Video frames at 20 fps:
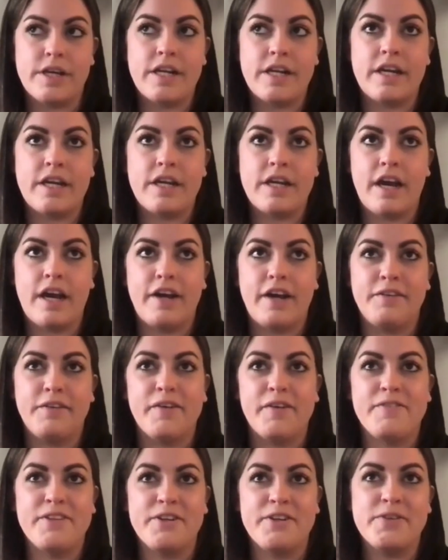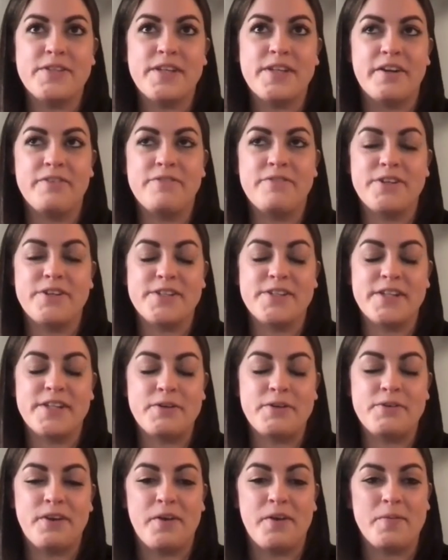And I love that you said it feels like
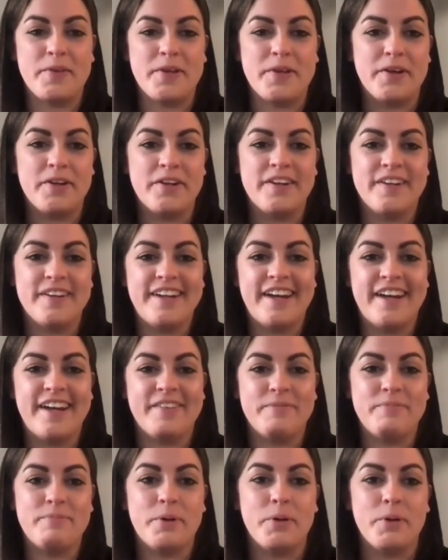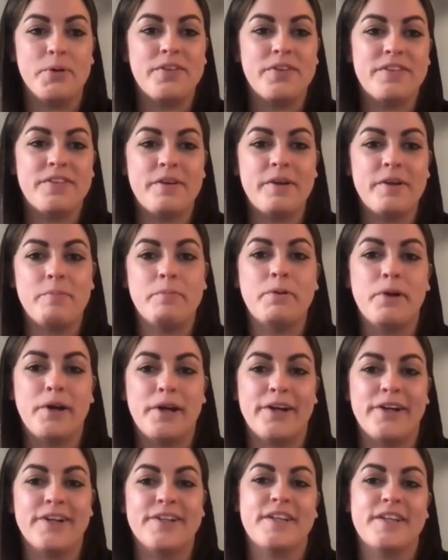a family at both
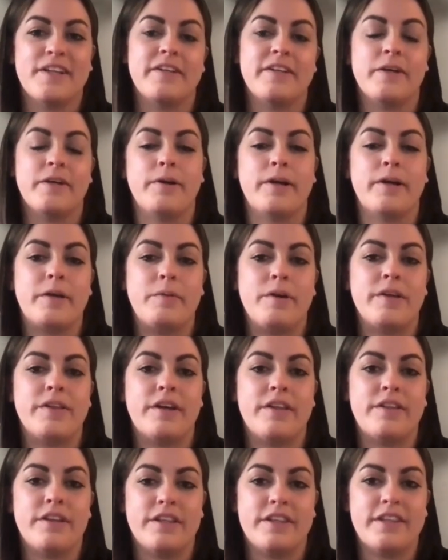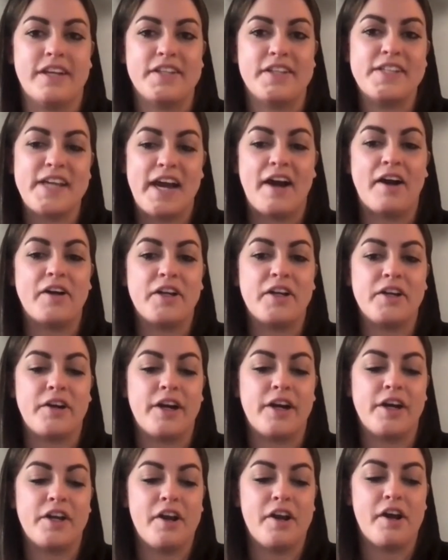employers that they're working with. I think that's
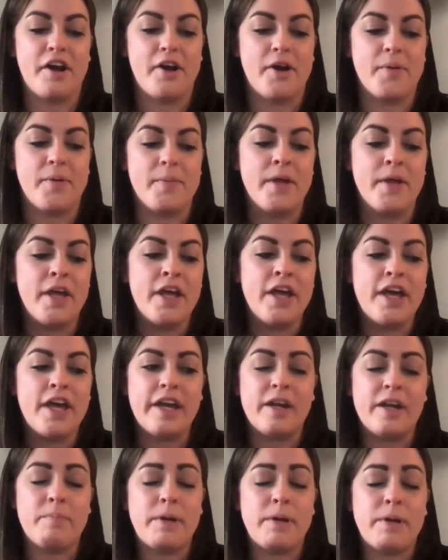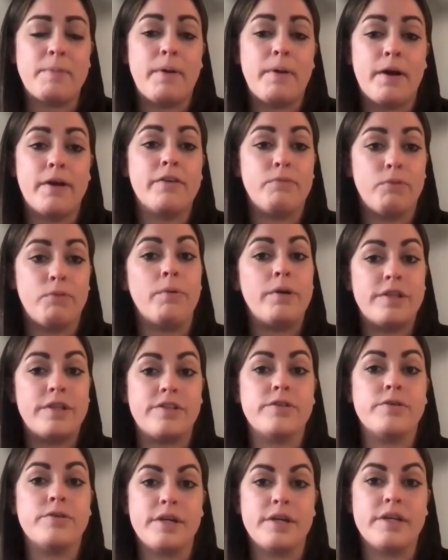accurate. And a big part of what we
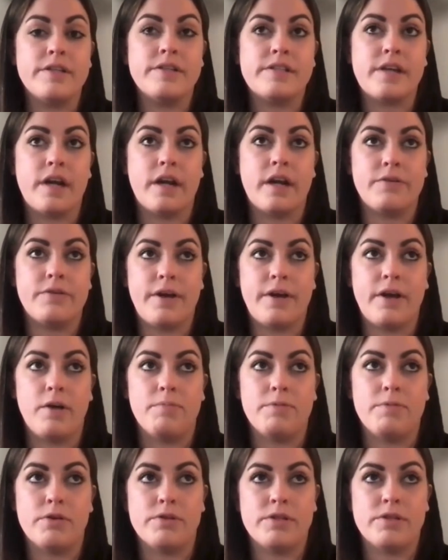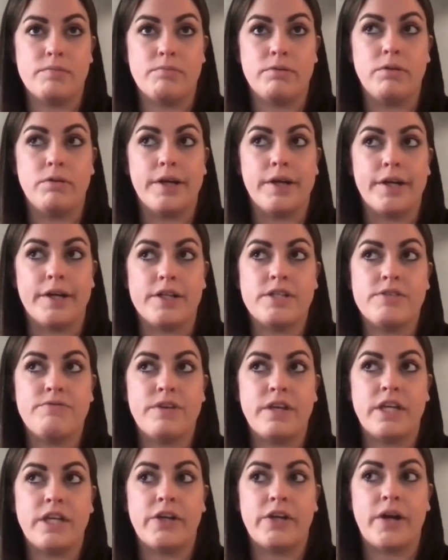do is kind of help those employers
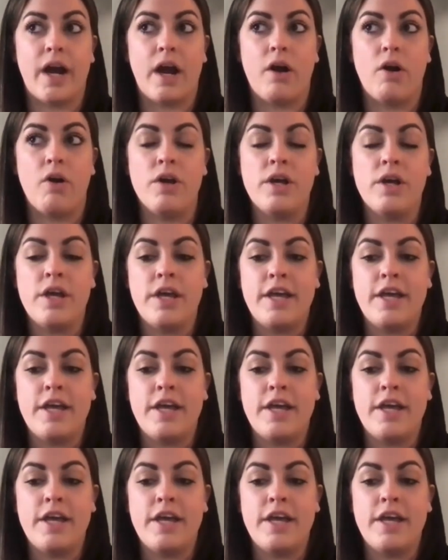figure out